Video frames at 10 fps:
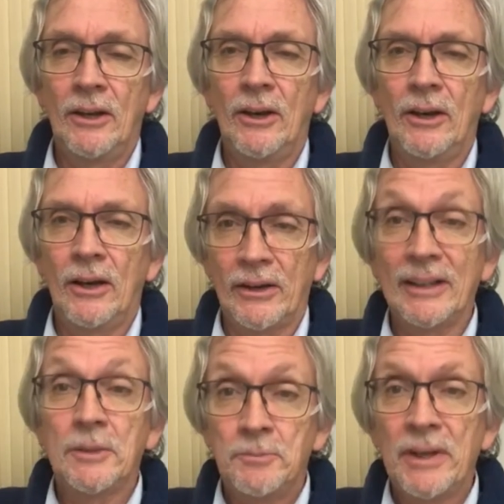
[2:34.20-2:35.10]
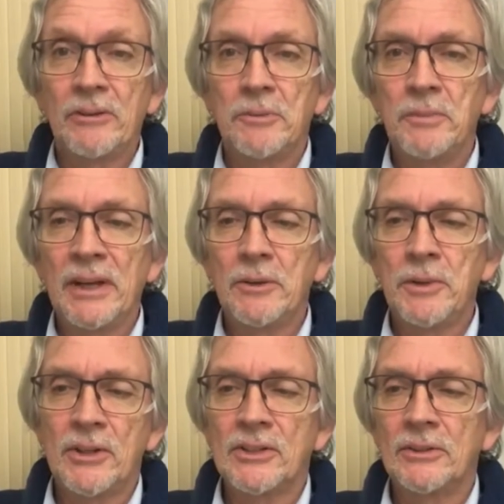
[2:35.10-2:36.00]
are getting bigger and bigger because
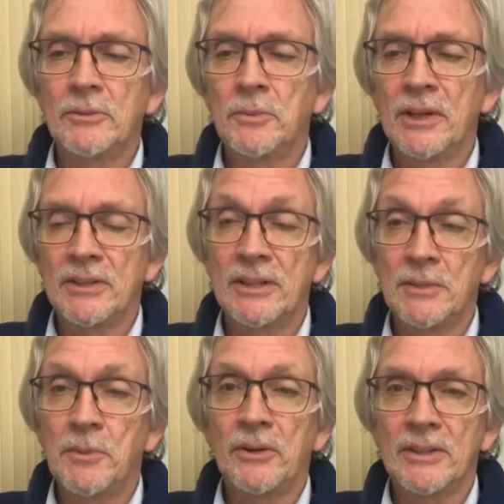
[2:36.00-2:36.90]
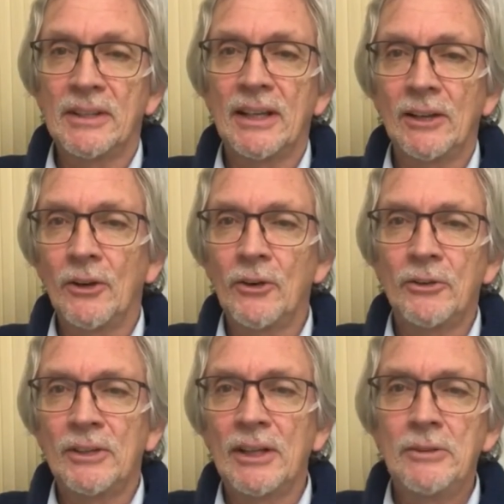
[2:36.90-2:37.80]
this part is getting longer, the
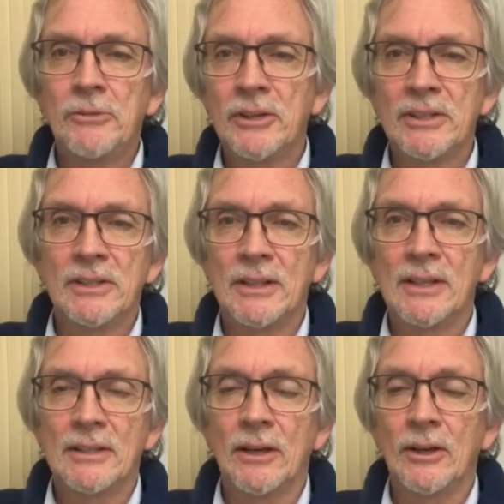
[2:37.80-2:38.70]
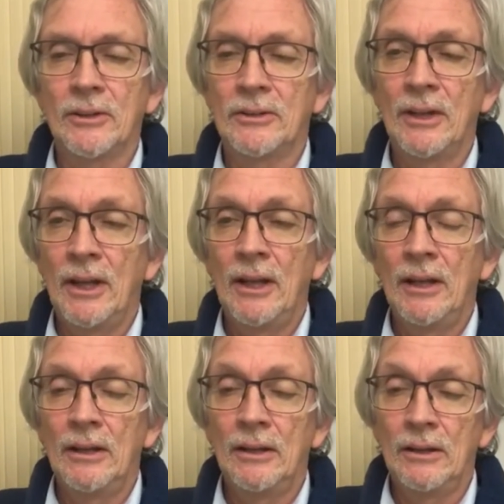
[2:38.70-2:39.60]
leverage is a lot
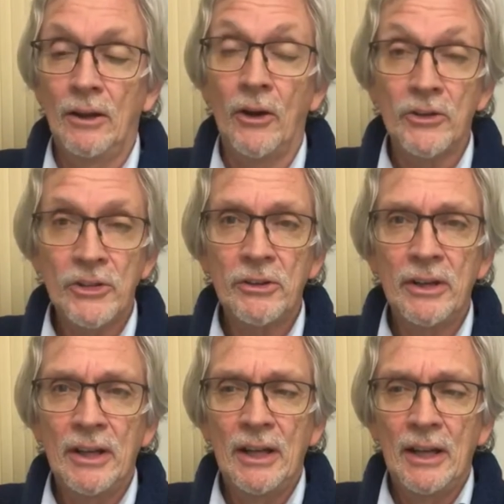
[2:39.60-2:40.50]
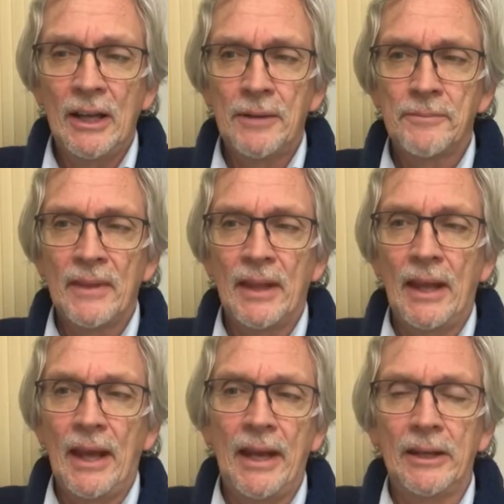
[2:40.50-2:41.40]
larger.
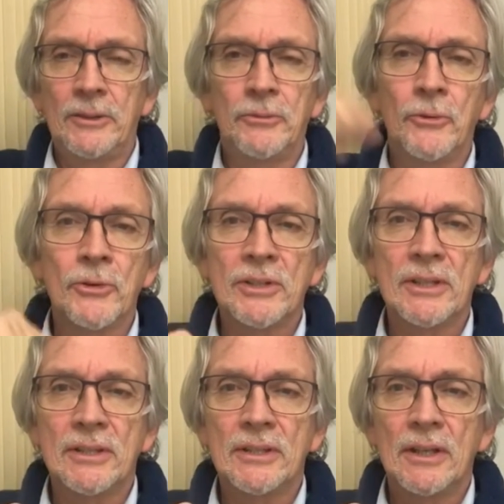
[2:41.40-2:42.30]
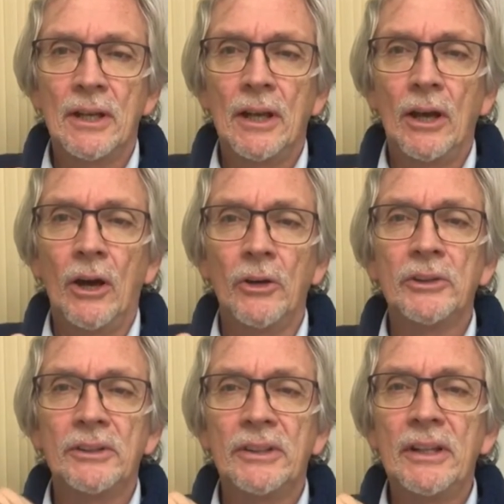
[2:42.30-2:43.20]
And forces on the
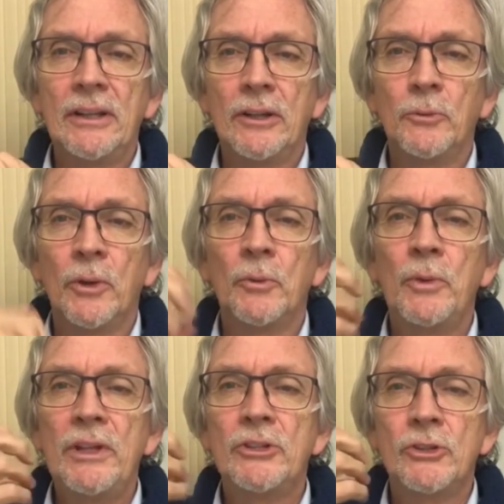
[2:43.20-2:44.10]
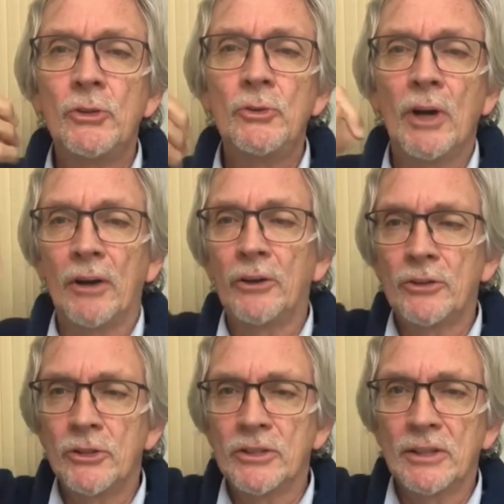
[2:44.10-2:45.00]
teeth when we chew are not
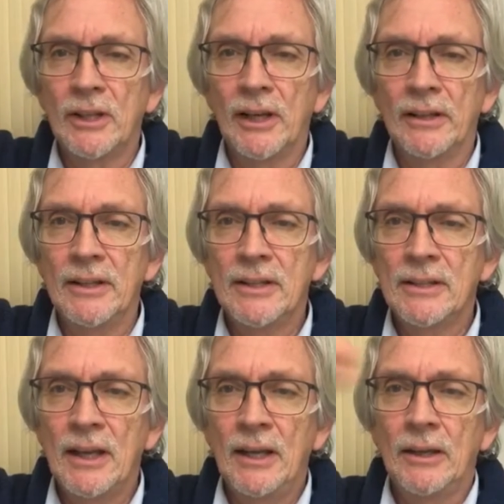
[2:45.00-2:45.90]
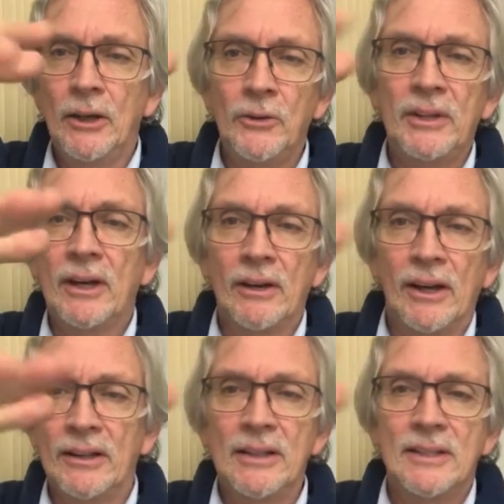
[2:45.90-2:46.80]
just like this, no, they are like
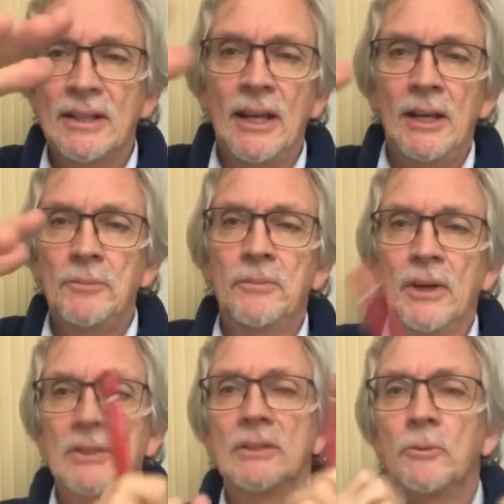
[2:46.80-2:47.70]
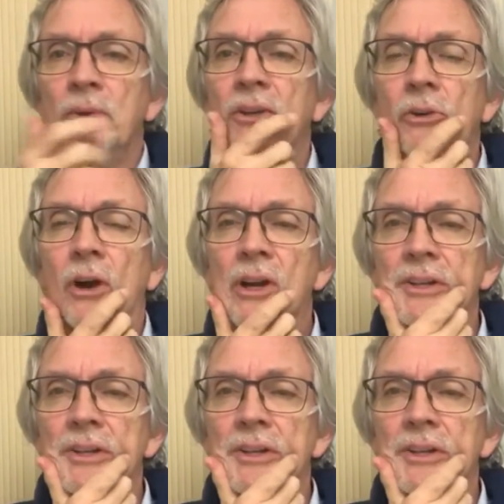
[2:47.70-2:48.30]
this, because we grind,